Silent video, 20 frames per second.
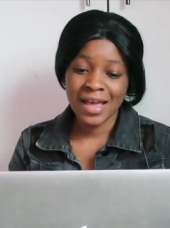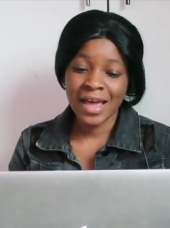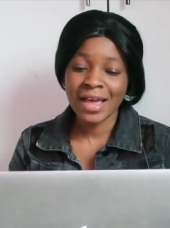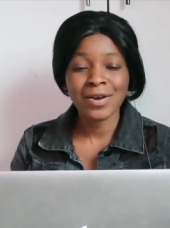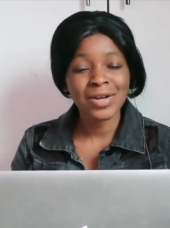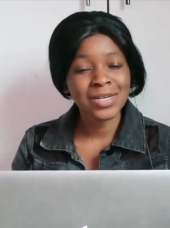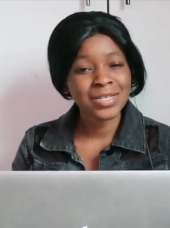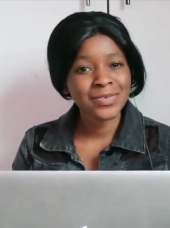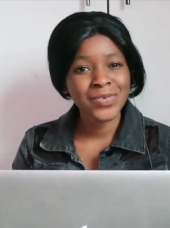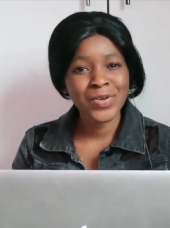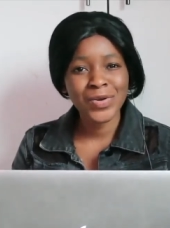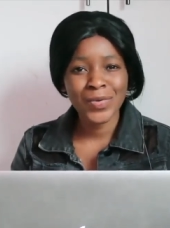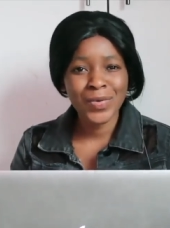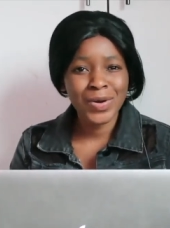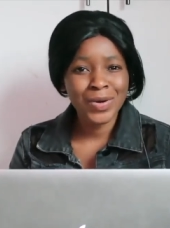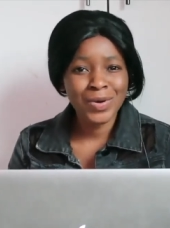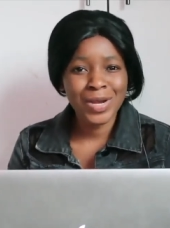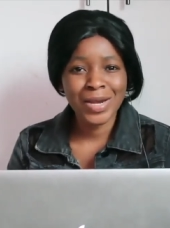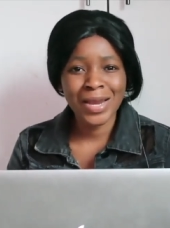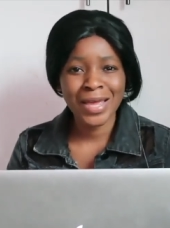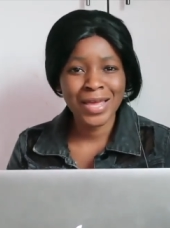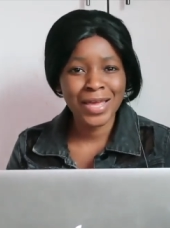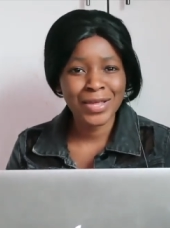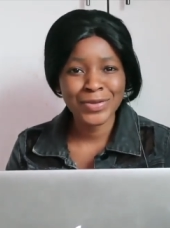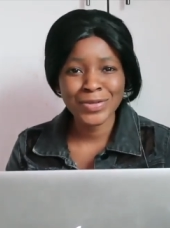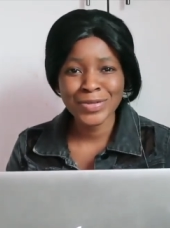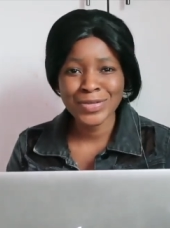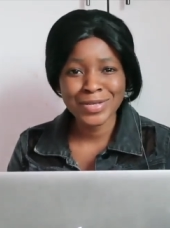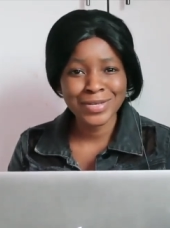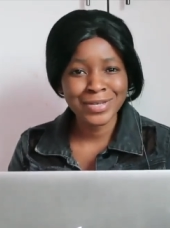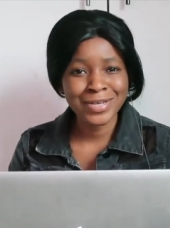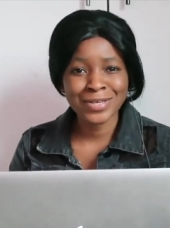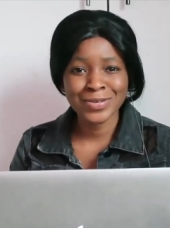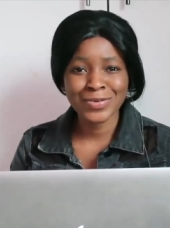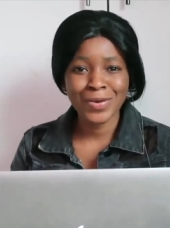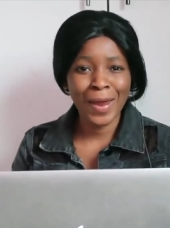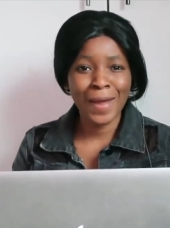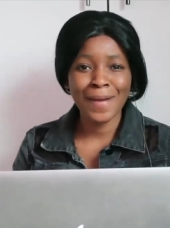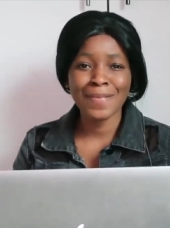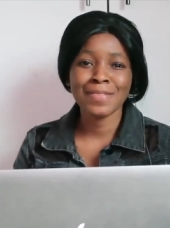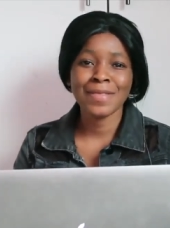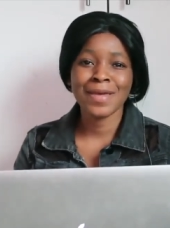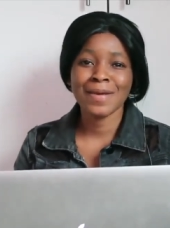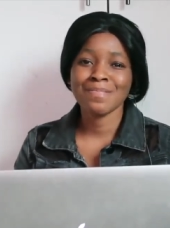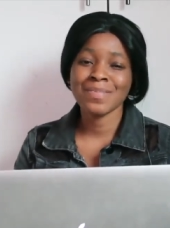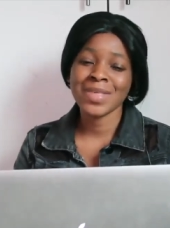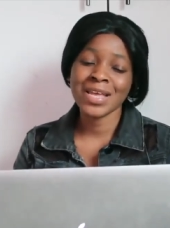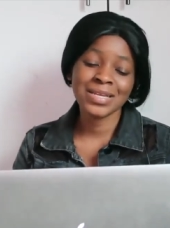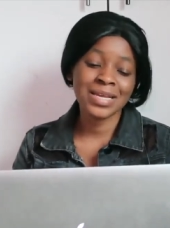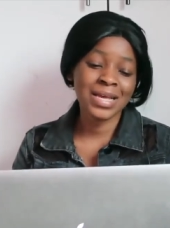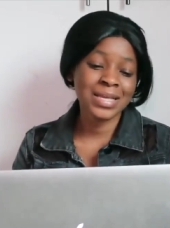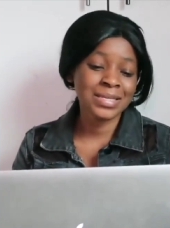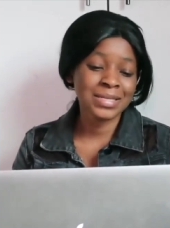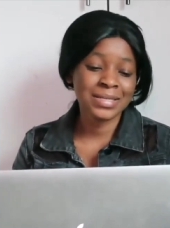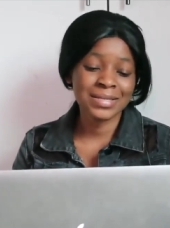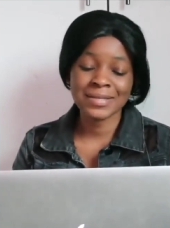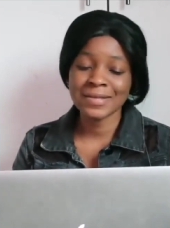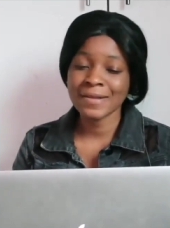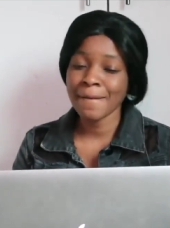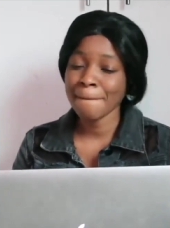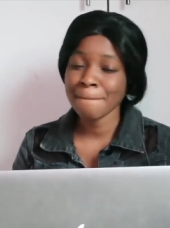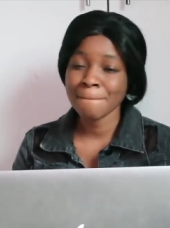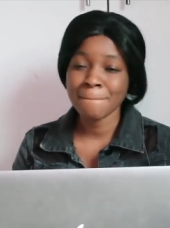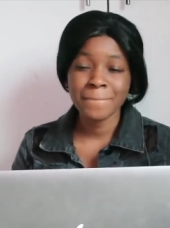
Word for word: I don't even know what word I can use to describe them. They're just